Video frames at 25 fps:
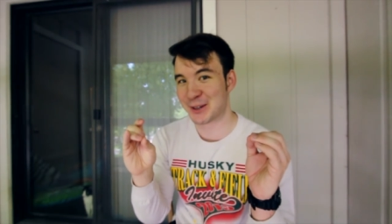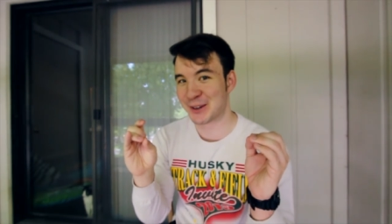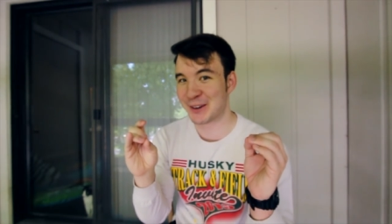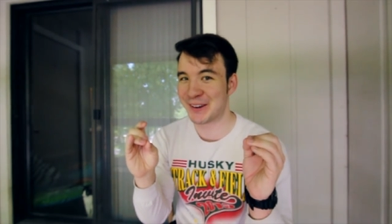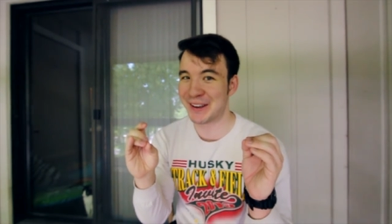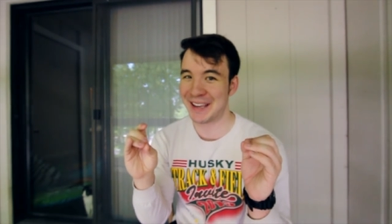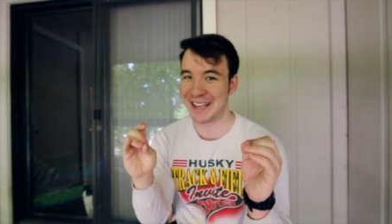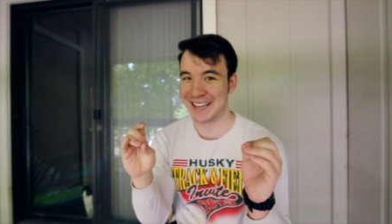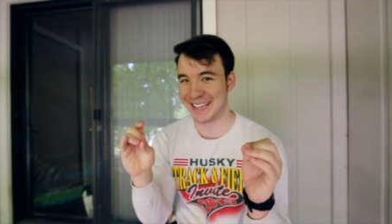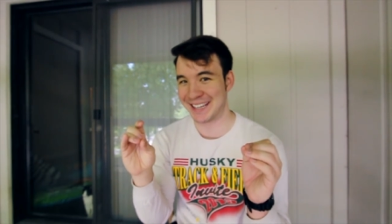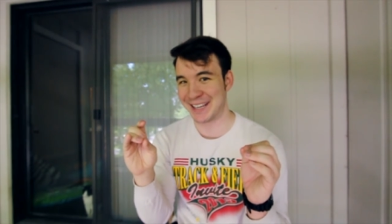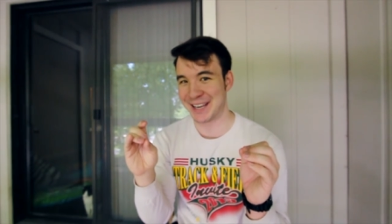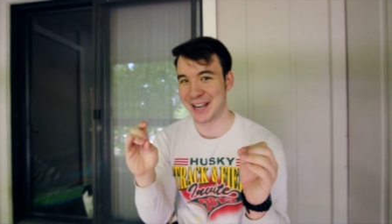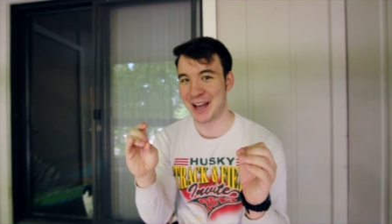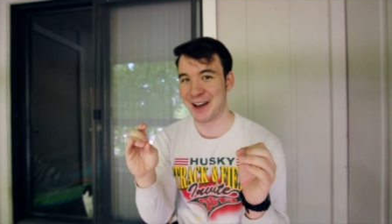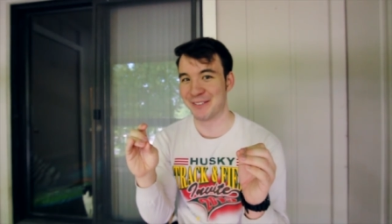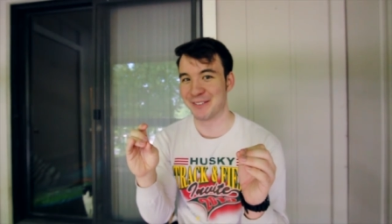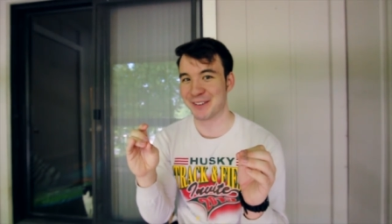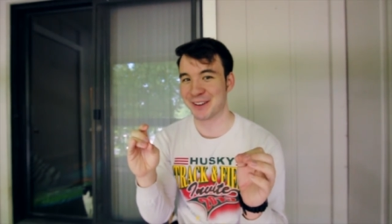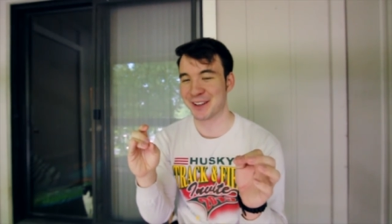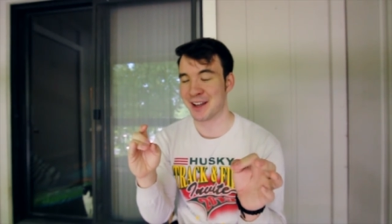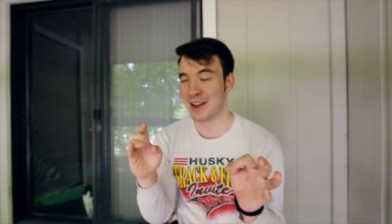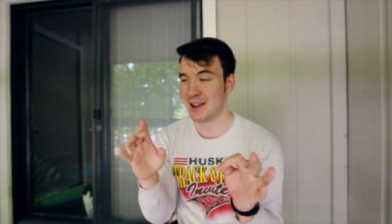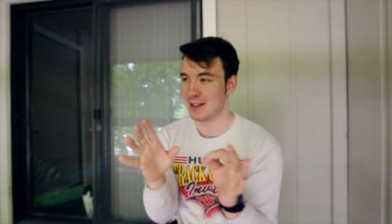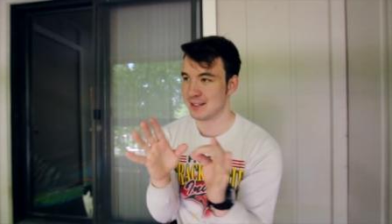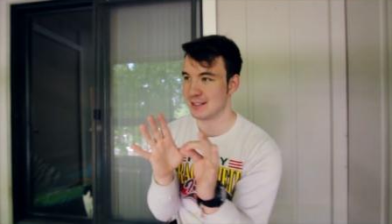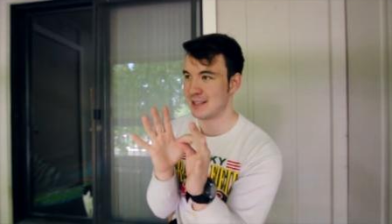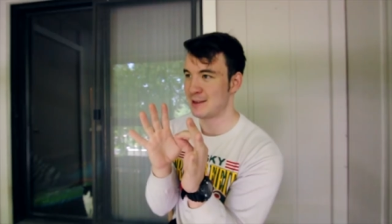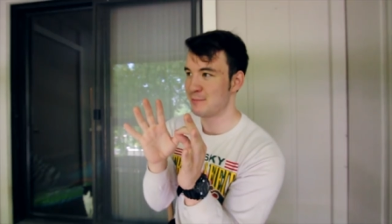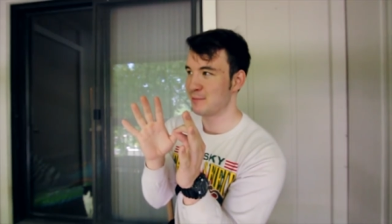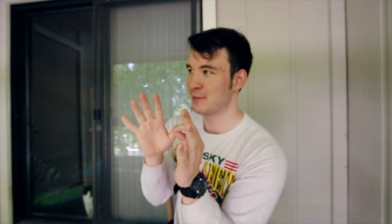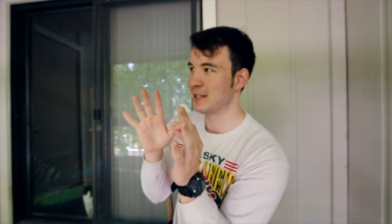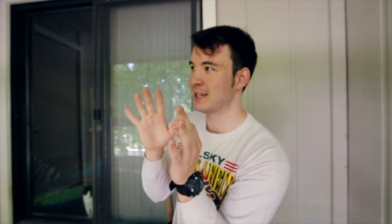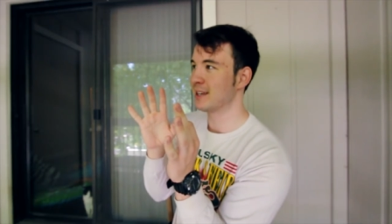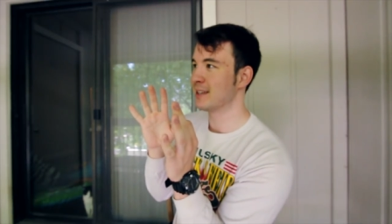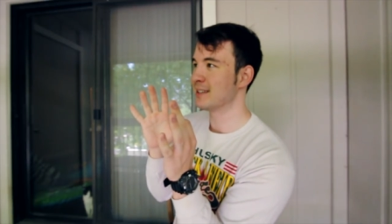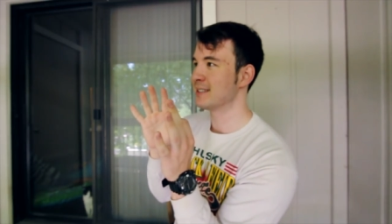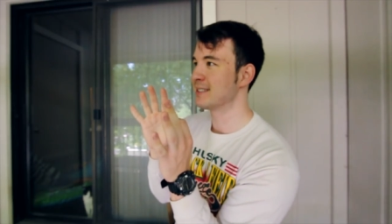created novel content
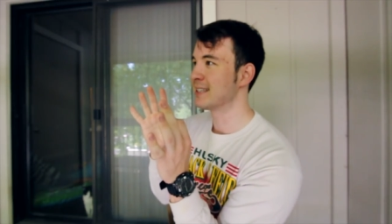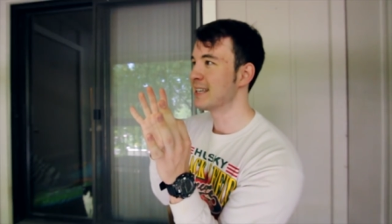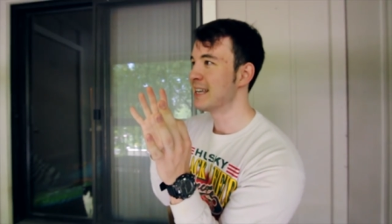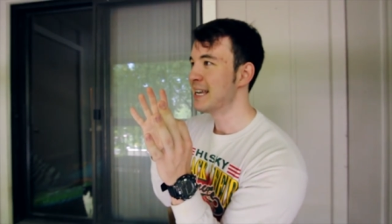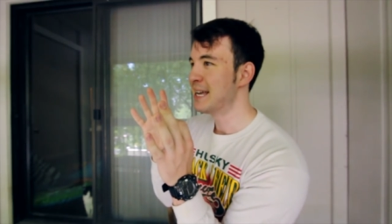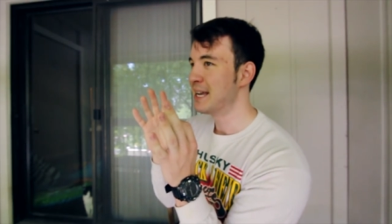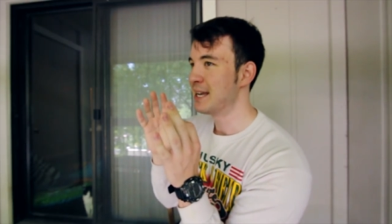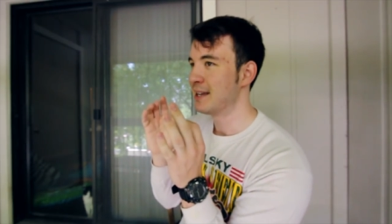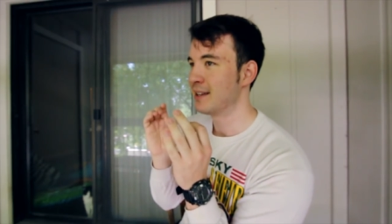because